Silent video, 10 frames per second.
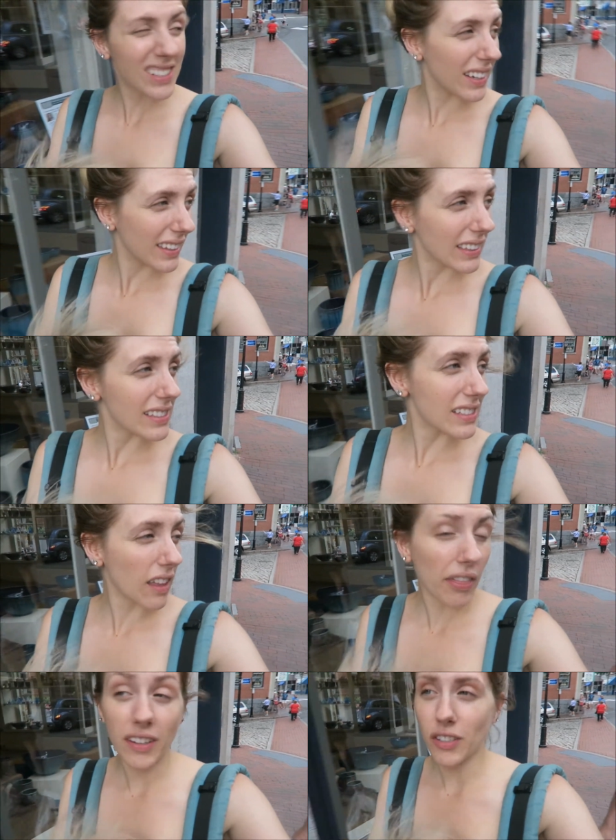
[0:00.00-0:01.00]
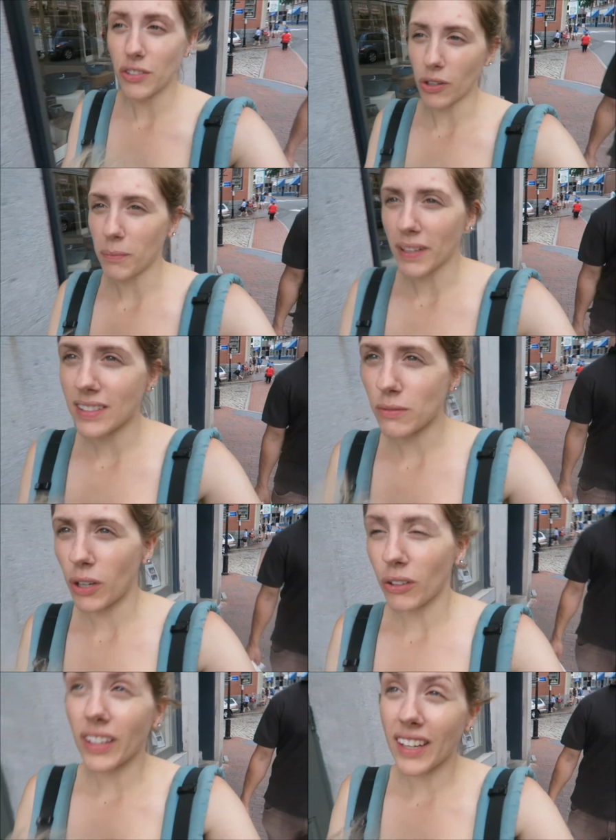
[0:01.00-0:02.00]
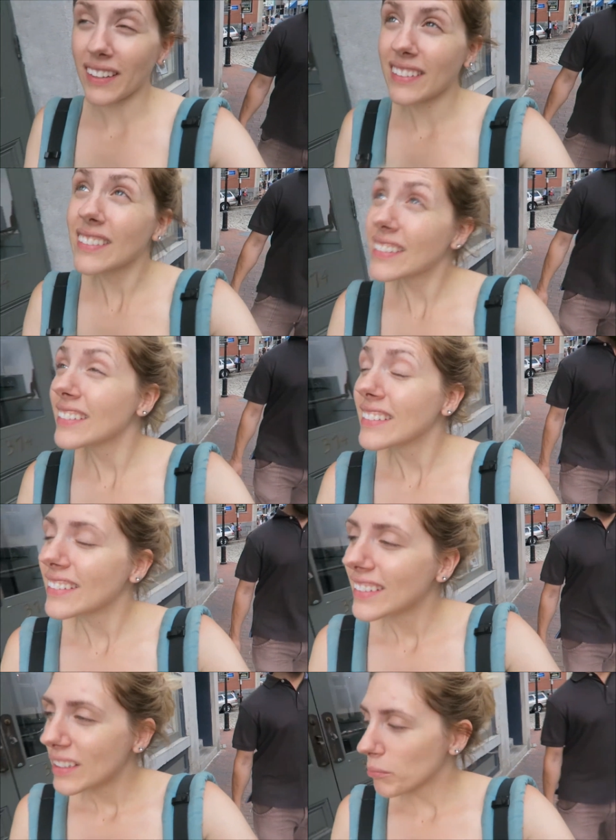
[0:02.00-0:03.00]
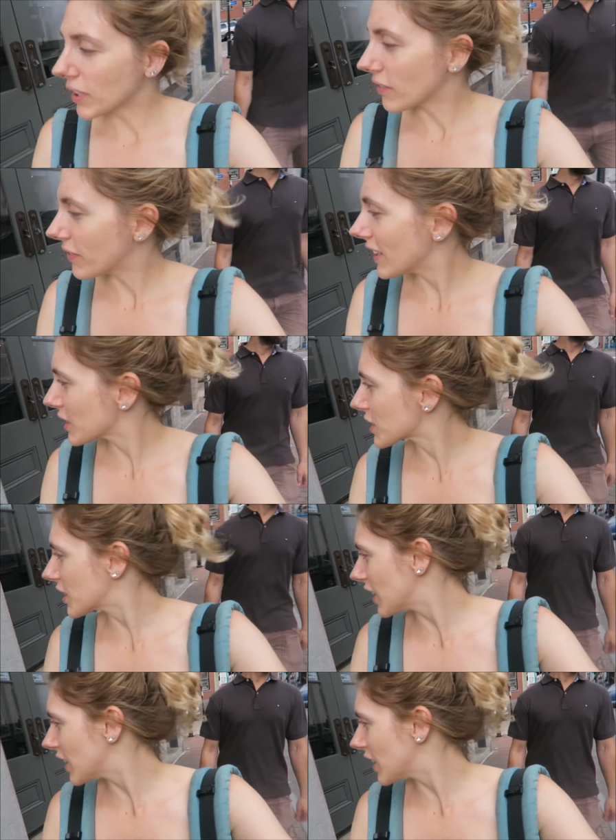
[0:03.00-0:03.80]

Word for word: I think this is a thunderstorm that's rolling in, but it feels good.